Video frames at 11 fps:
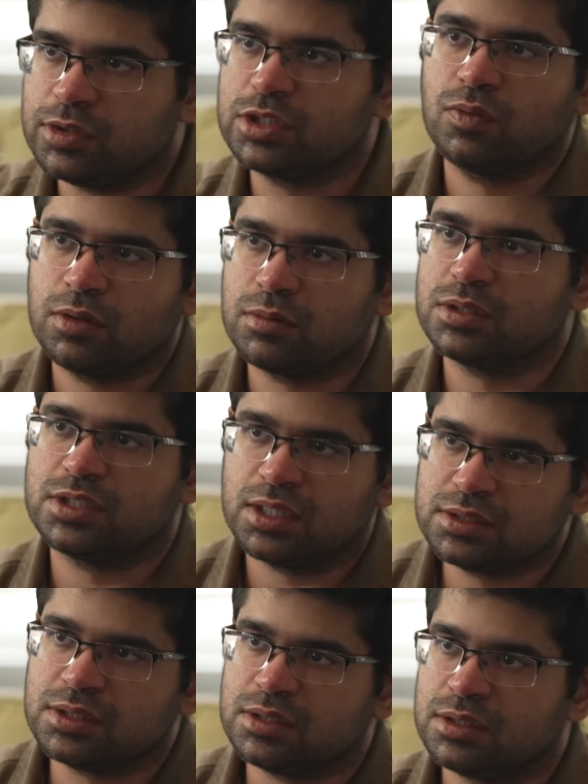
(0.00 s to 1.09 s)
which is what
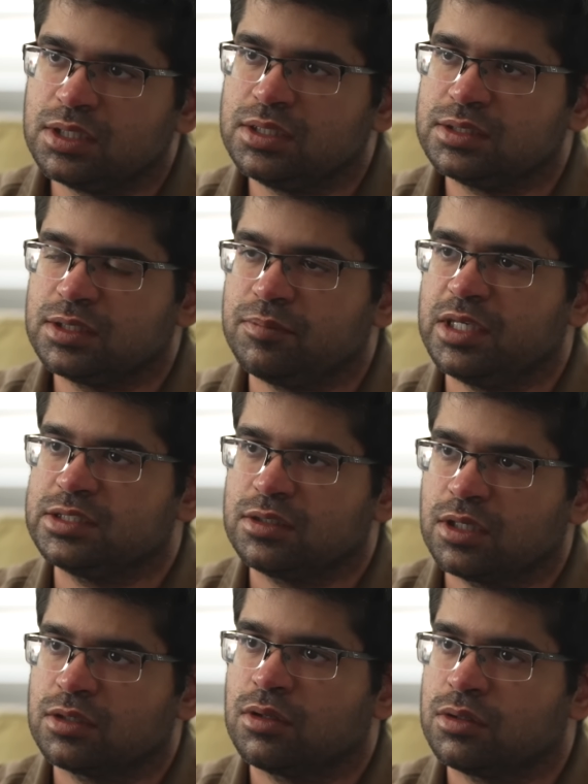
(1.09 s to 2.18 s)
results in these amazing
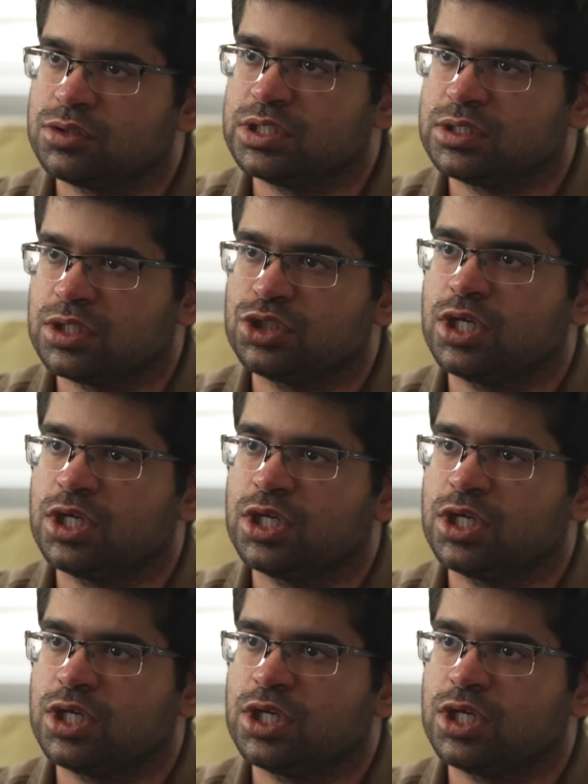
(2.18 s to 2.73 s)
technologies like